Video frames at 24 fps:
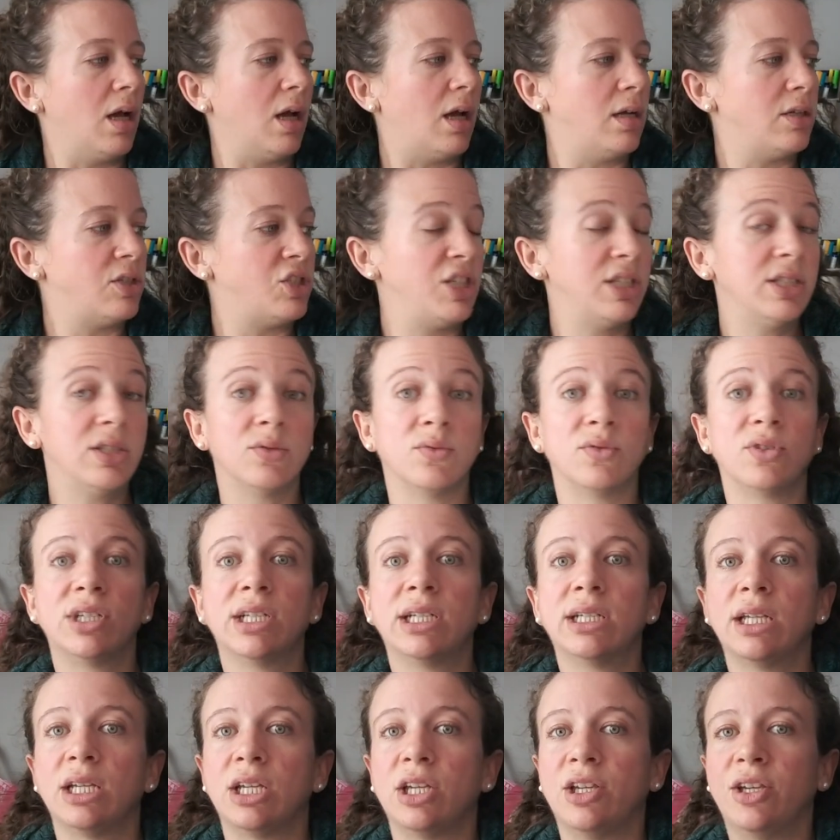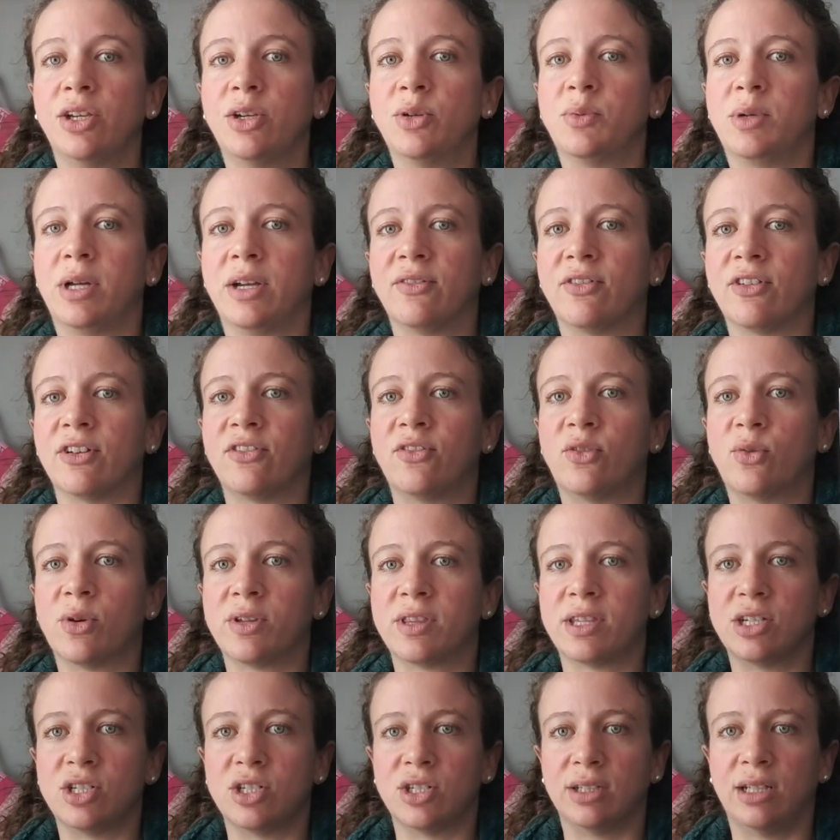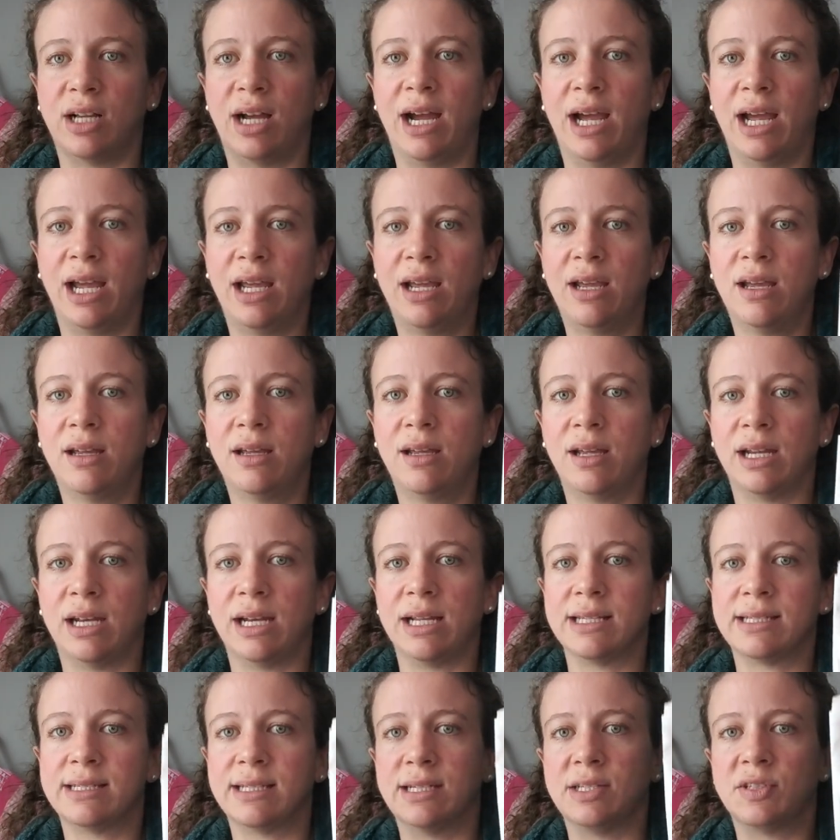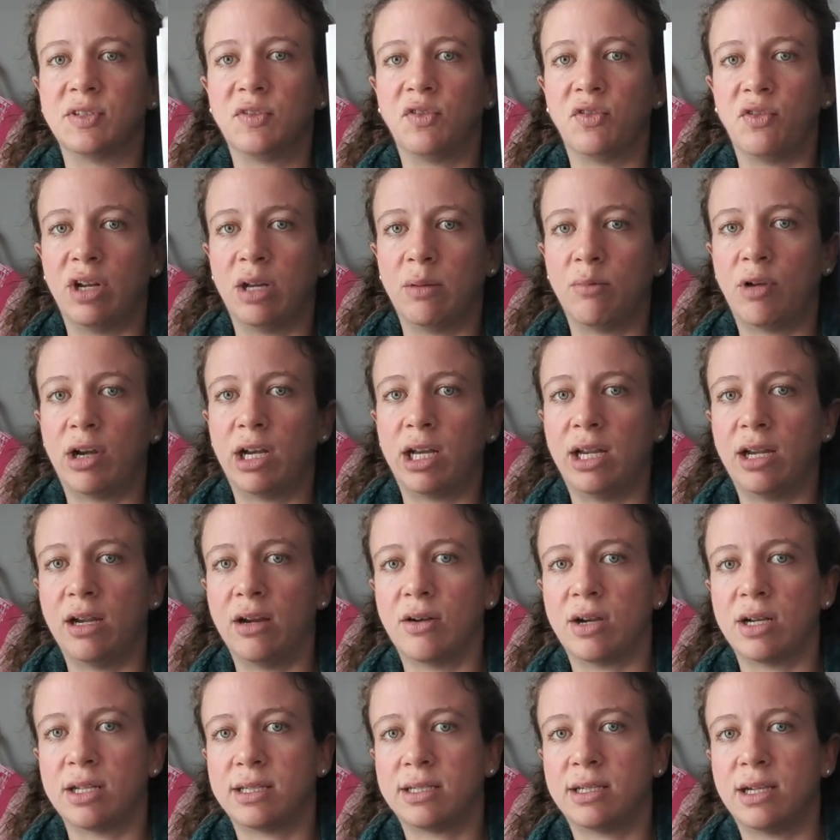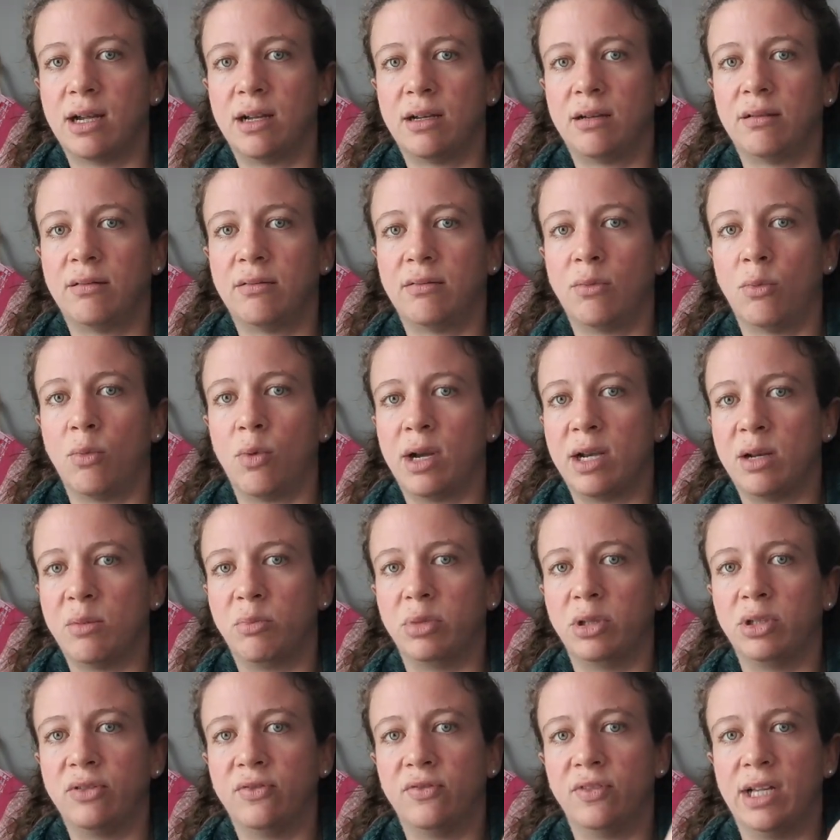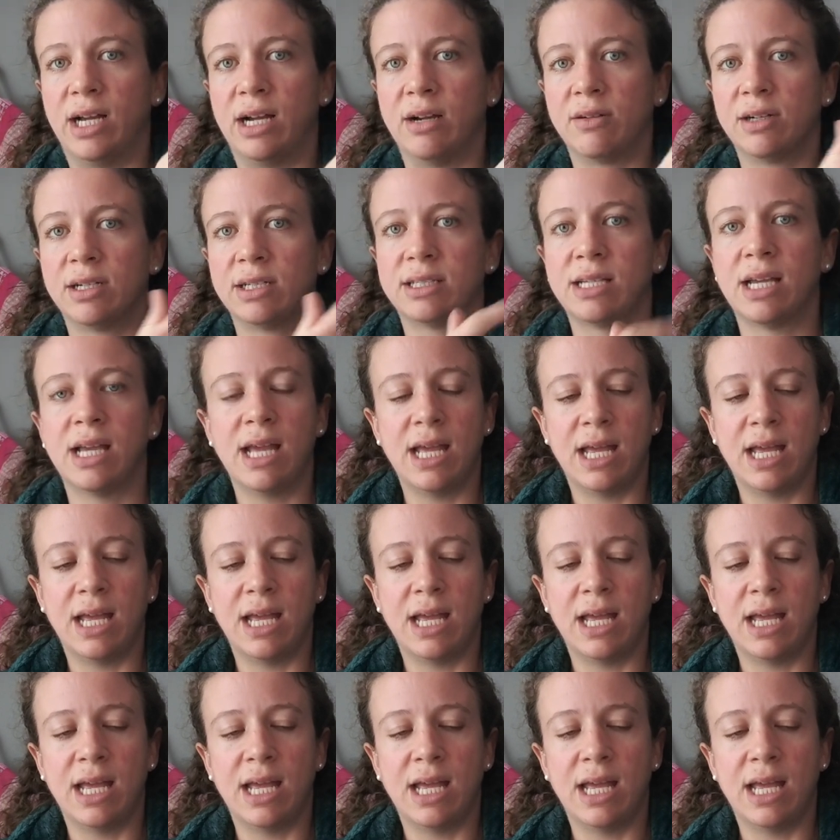She has a really cute one for 4th of July, and it says Freedom right here, and it's got red and blue flowers.